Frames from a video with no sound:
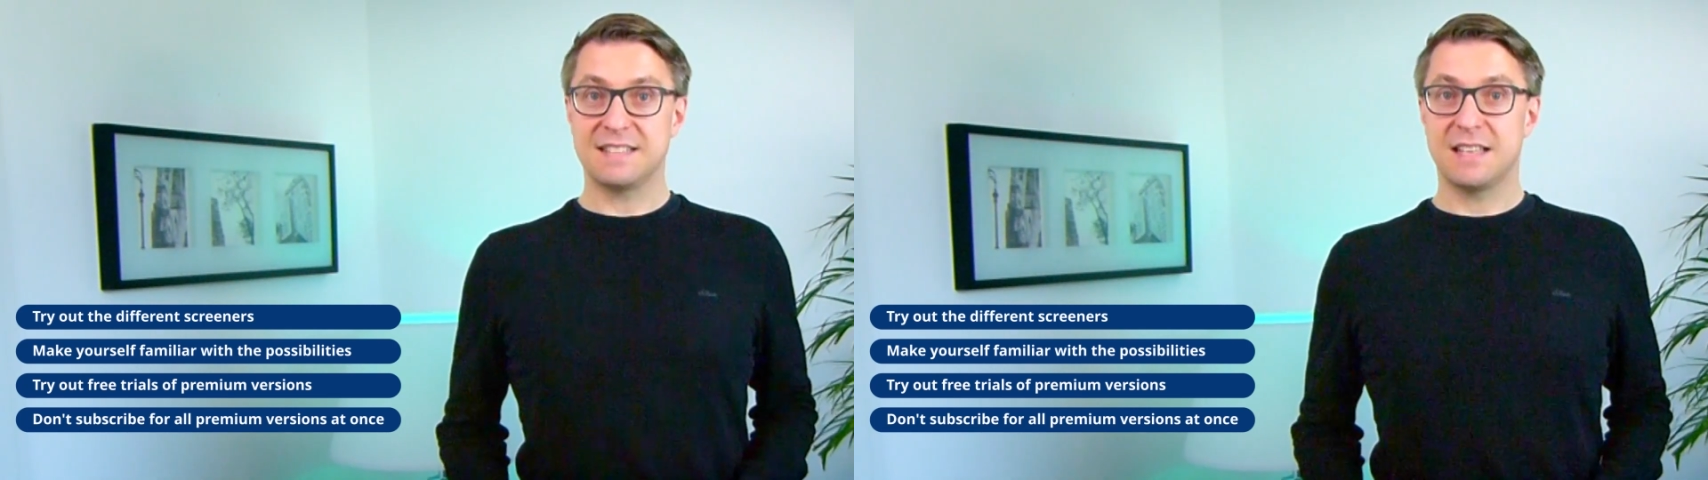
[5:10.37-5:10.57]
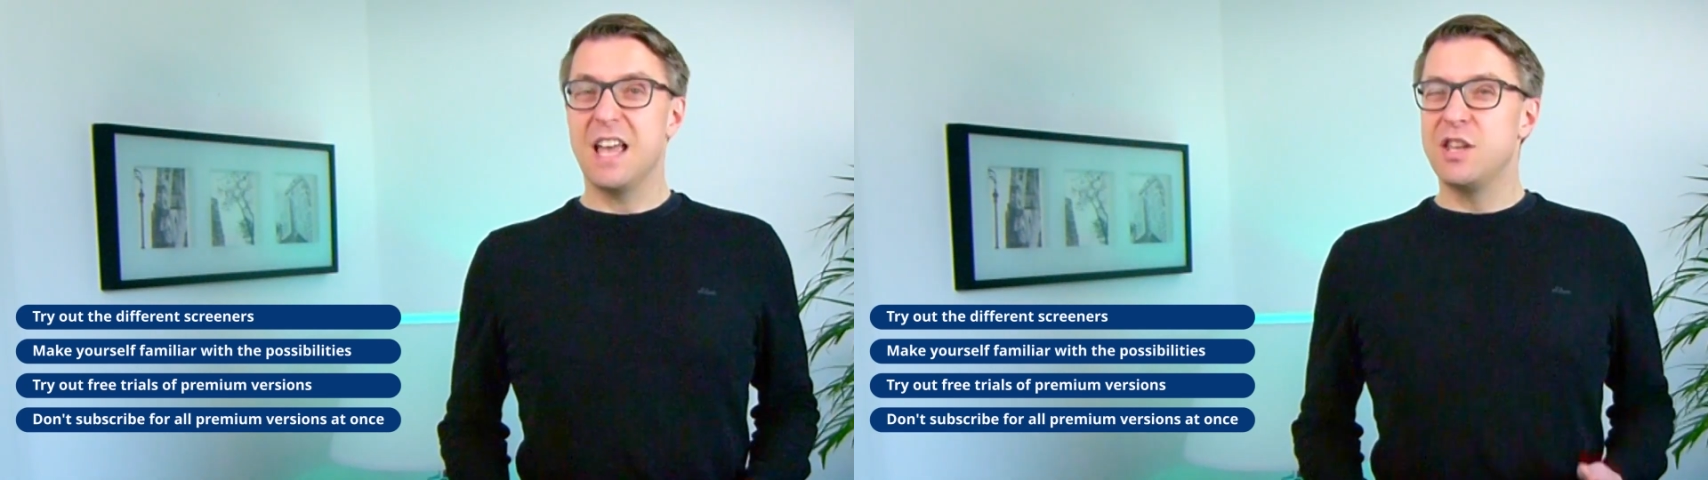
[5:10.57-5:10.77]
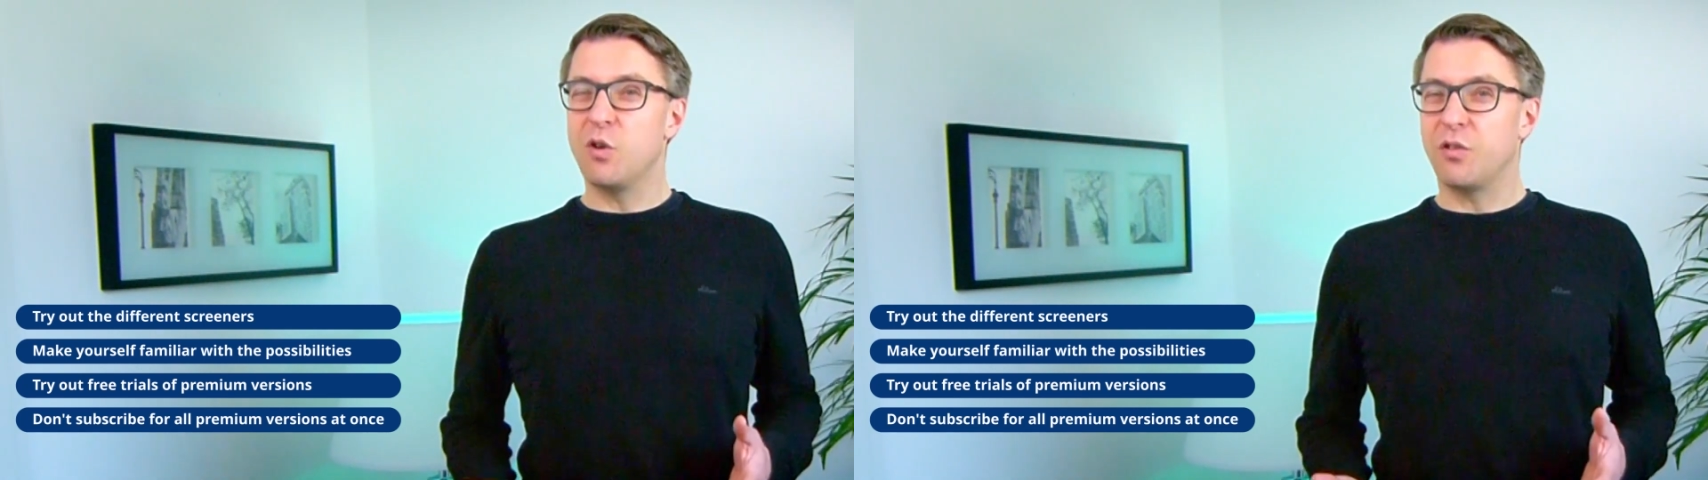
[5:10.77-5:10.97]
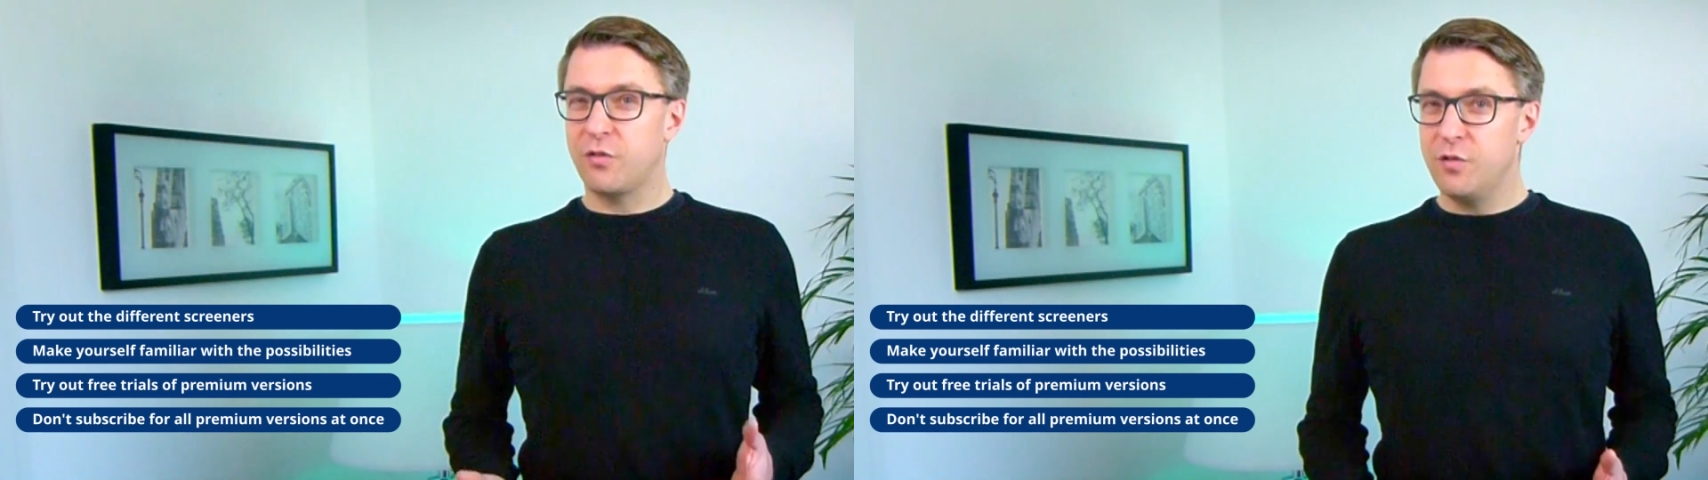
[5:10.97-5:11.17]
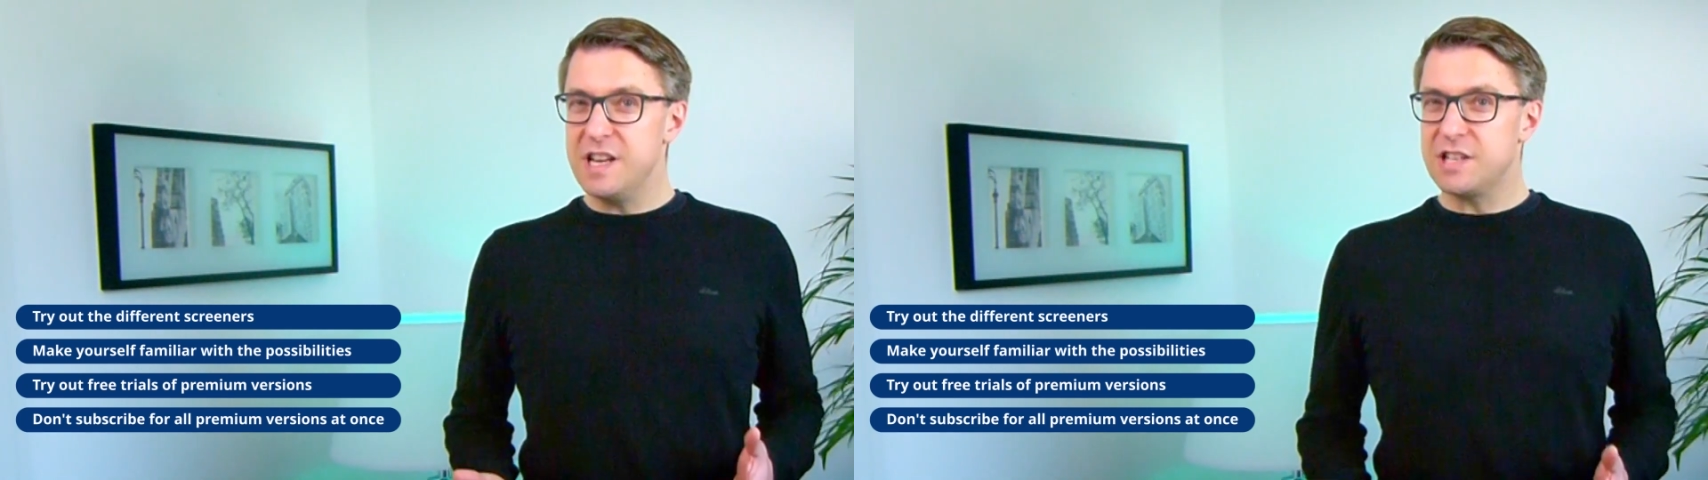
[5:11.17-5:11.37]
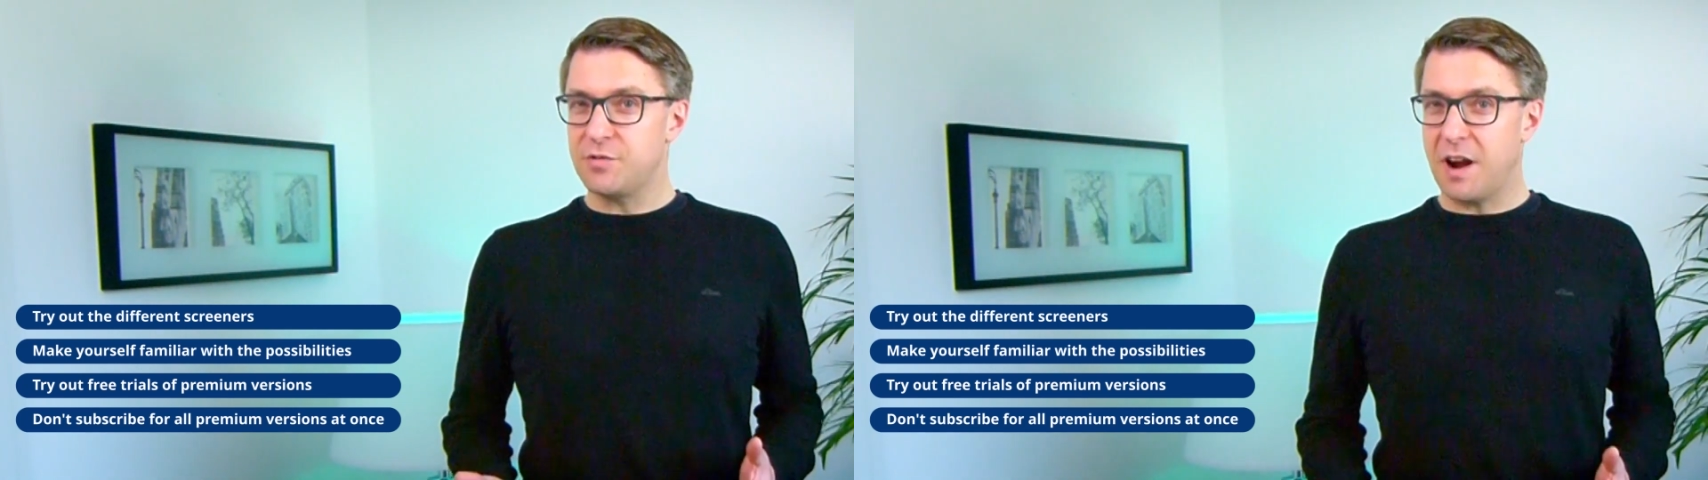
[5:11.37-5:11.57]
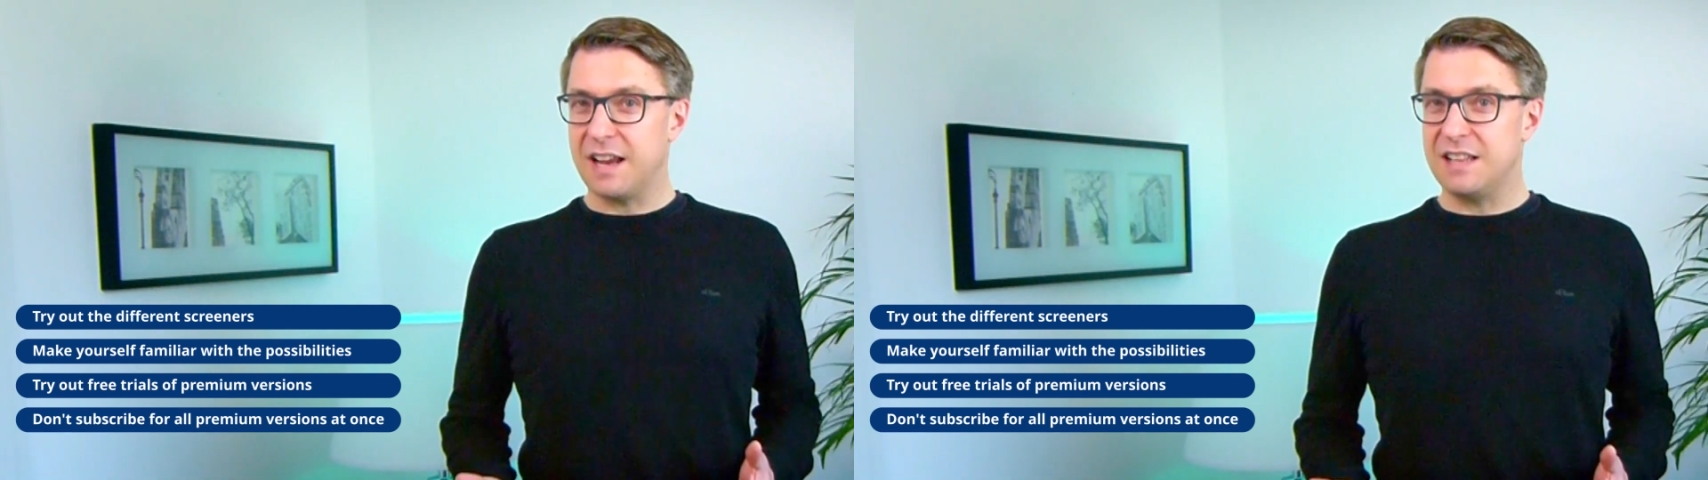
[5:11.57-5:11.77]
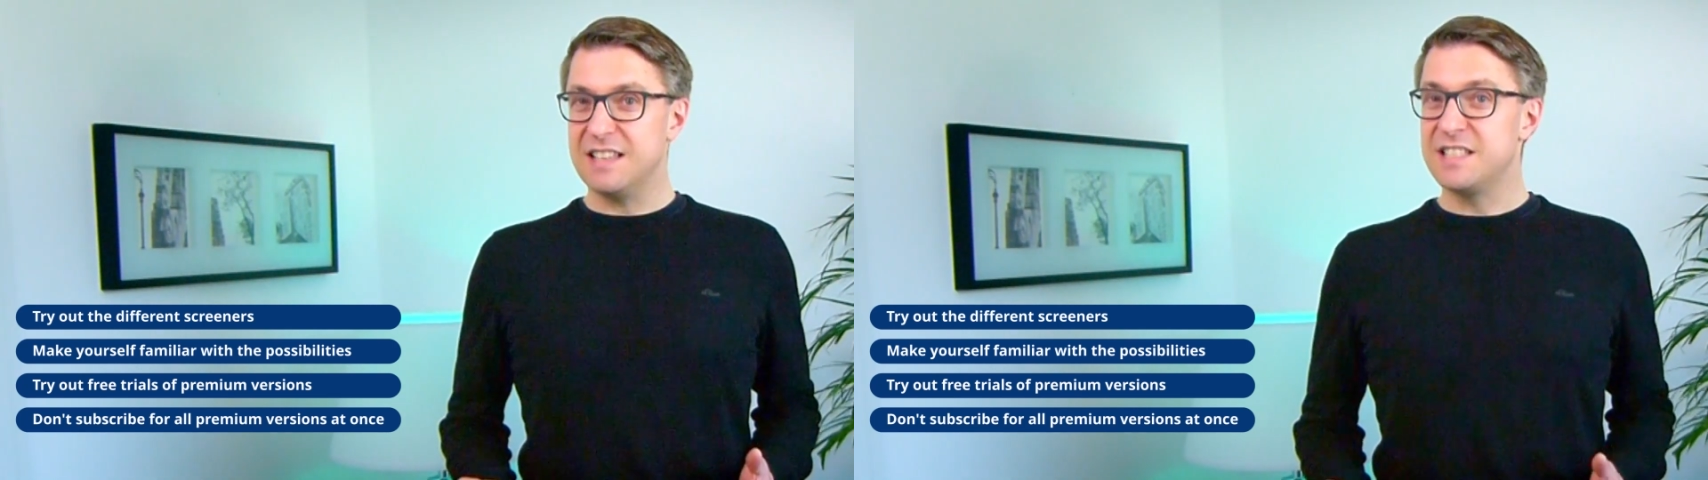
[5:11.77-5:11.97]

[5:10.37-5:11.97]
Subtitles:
as your free trial